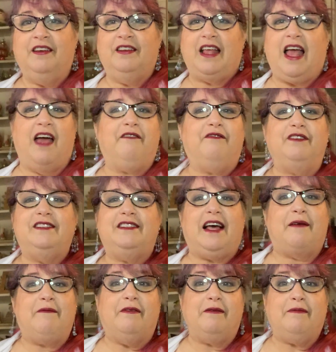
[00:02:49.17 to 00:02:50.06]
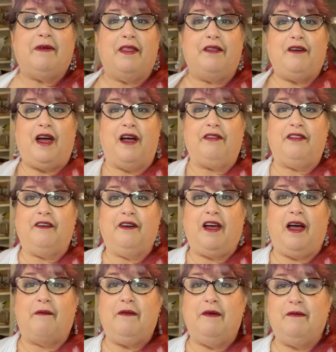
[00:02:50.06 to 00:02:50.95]
every type of mother out there.
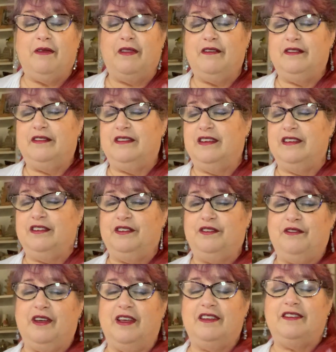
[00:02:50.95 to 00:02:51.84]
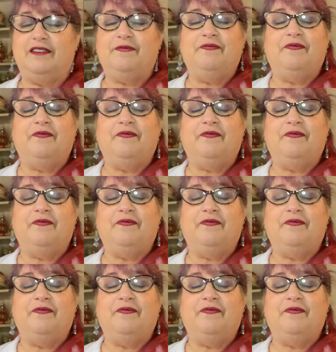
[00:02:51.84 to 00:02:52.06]
Happy Mother's Day to you guys.